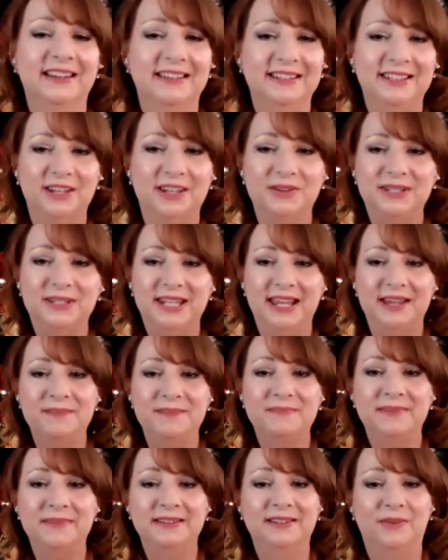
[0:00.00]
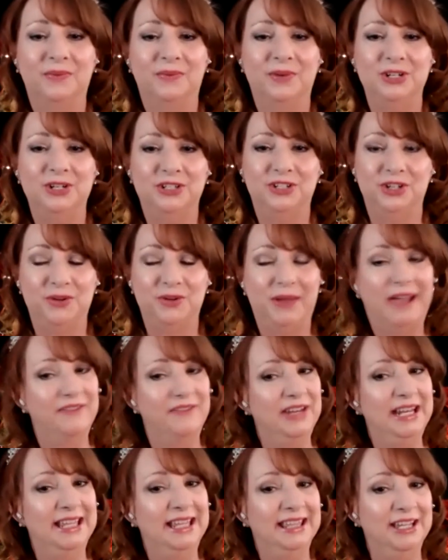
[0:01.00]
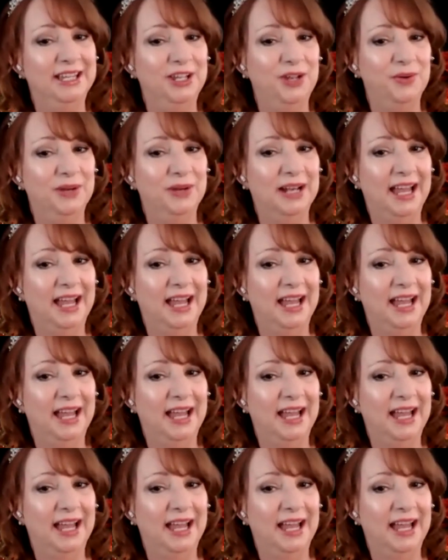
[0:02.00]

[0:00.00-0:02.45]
So Tim, do you have anything you would